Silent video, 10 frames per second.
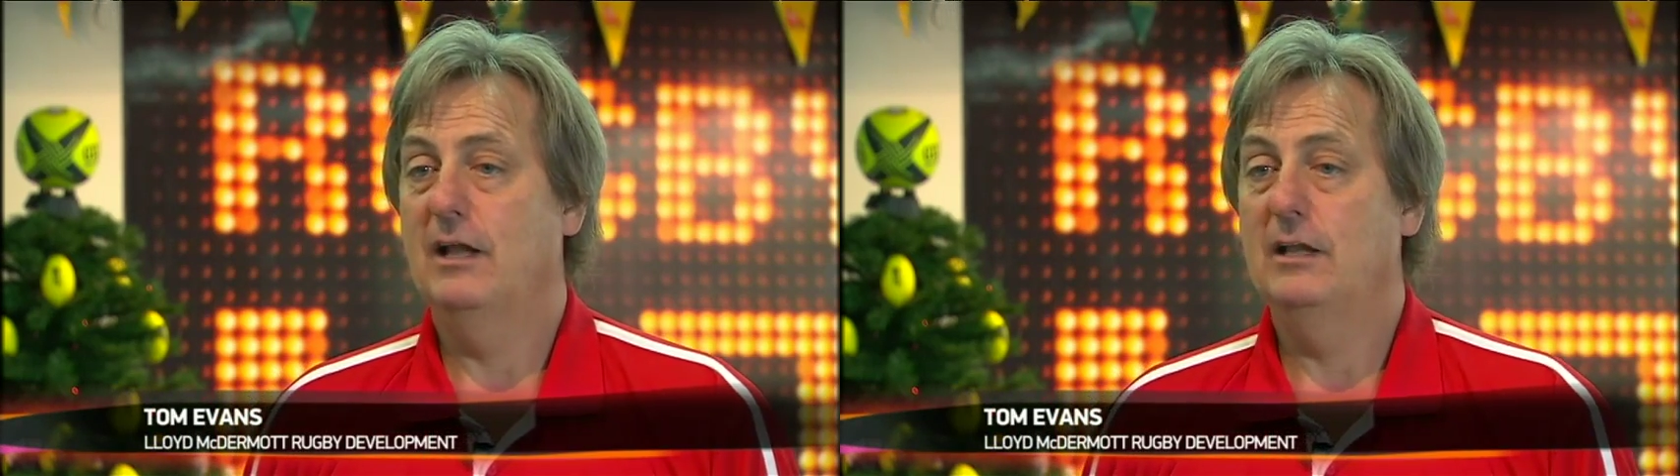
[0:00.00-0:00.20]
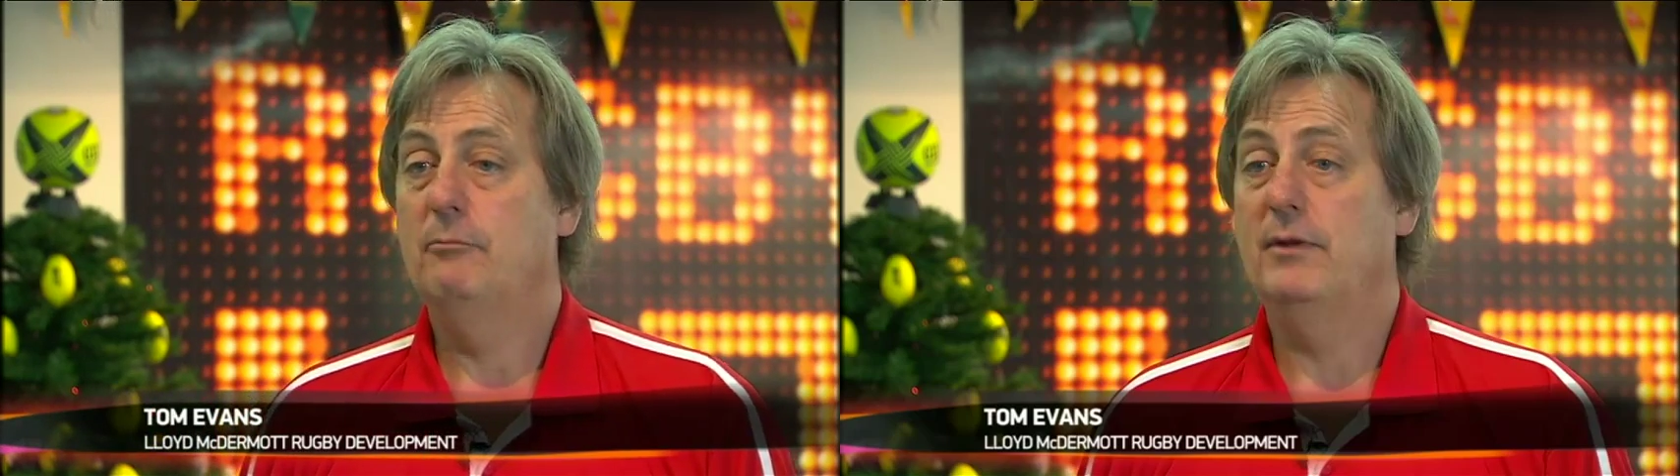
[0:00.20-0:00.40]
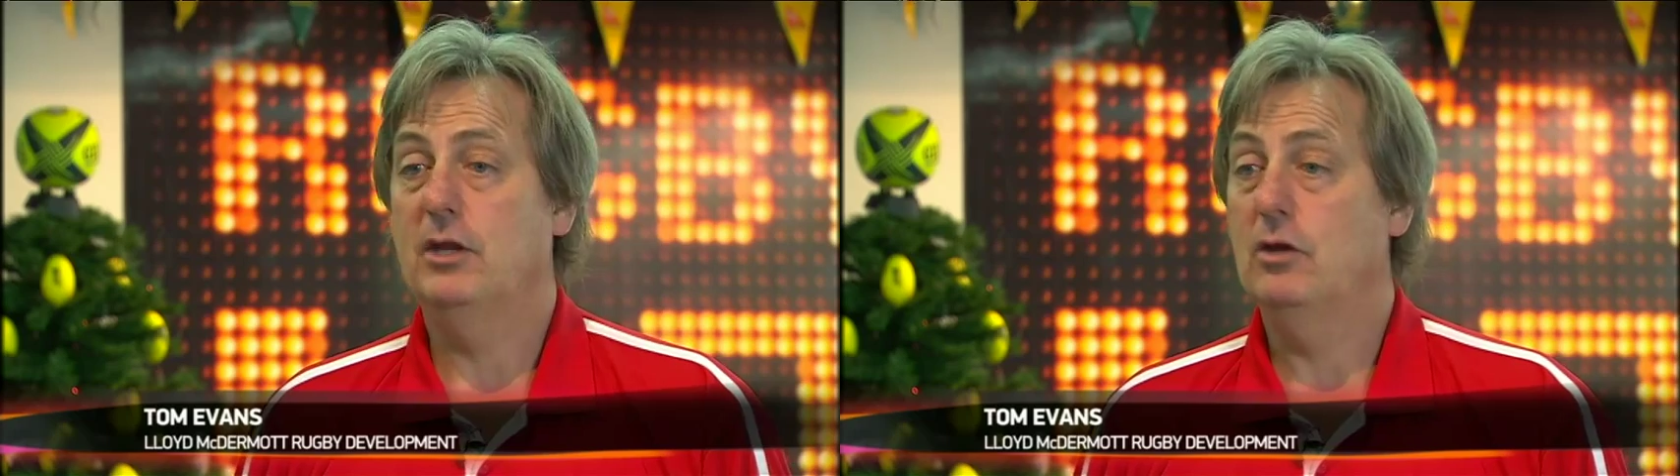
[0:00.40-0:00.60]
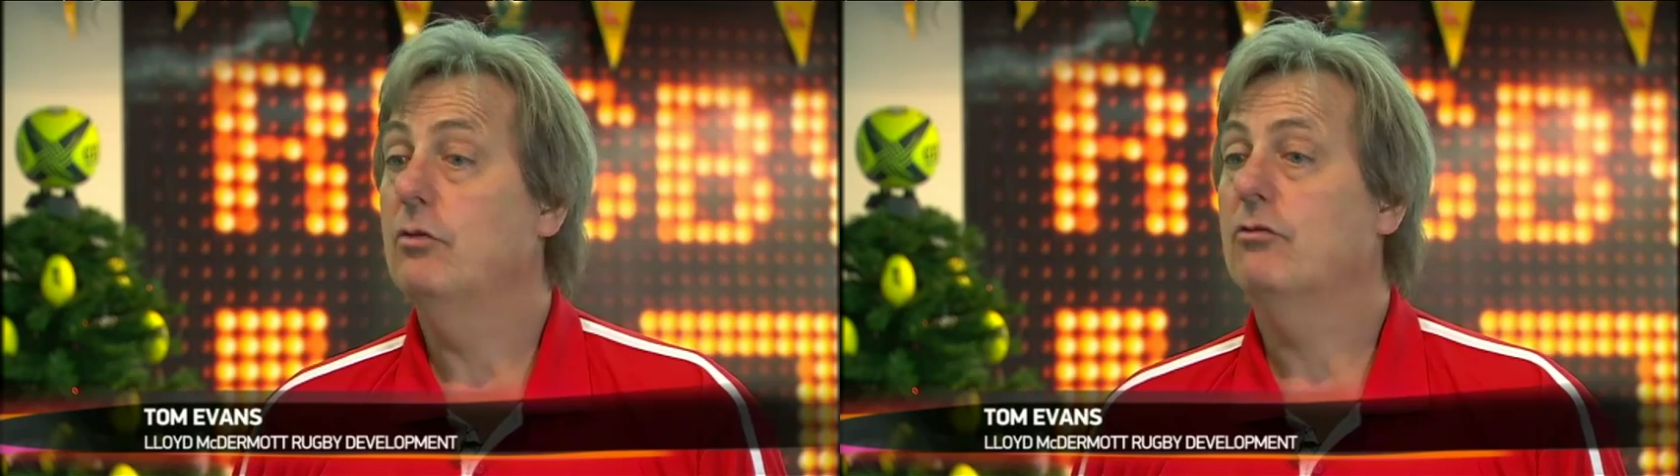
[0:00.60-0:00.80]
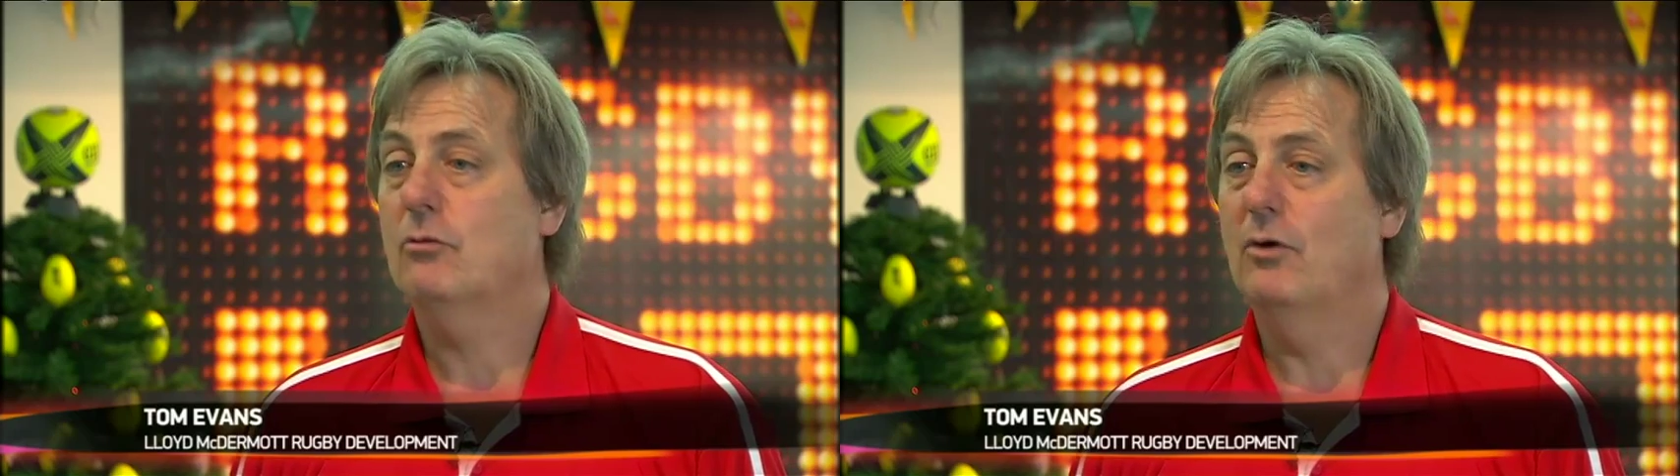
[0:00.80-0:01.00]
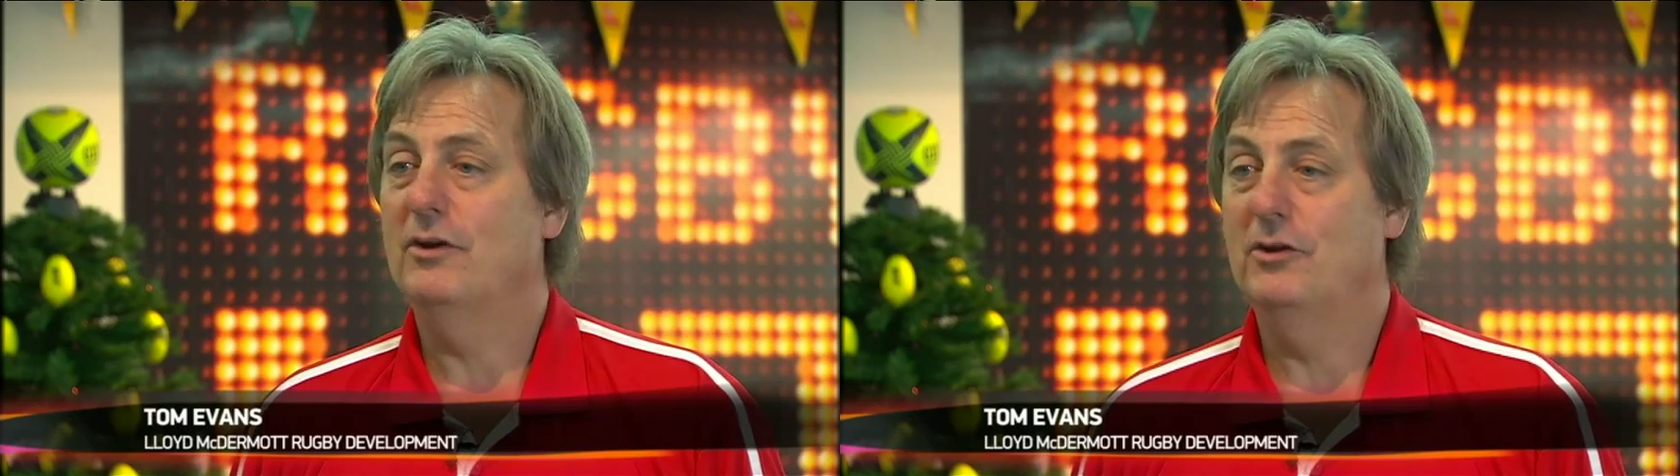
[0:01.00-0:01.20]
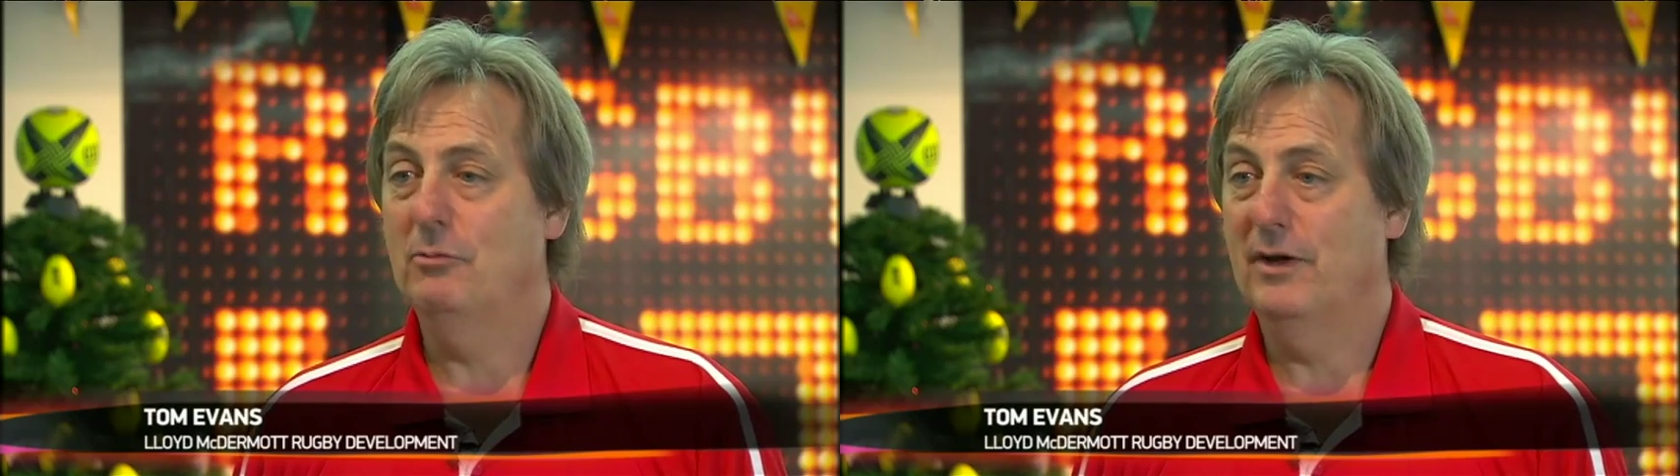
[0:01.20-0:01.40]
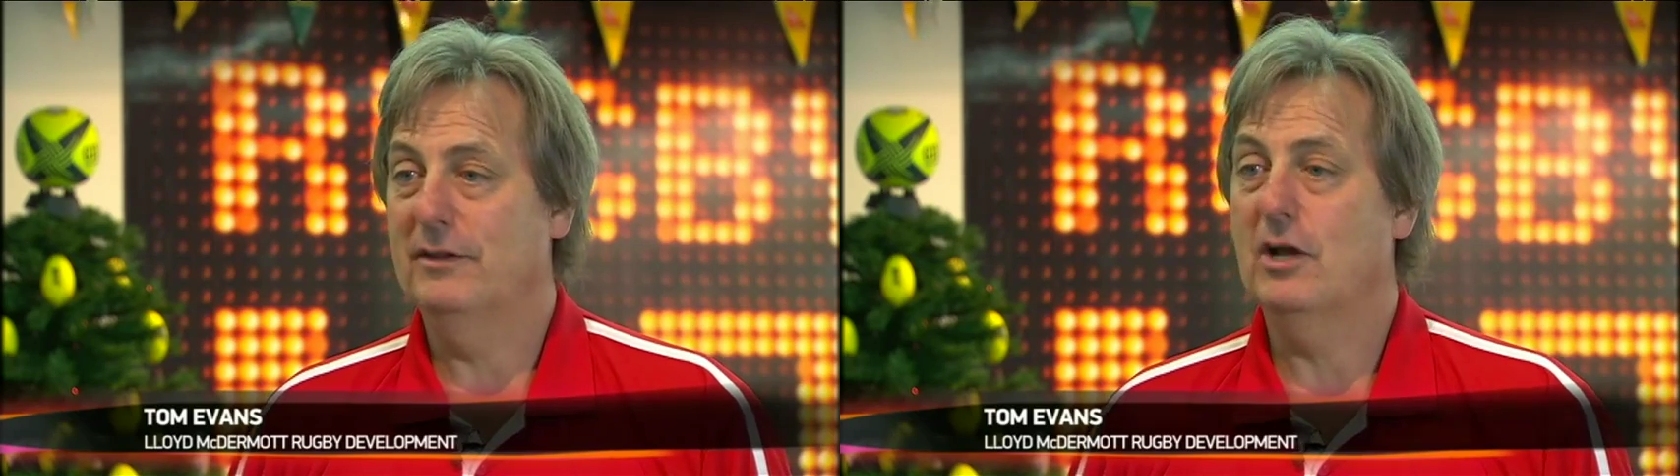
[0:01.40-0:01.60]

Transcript: Olympic youth squad who won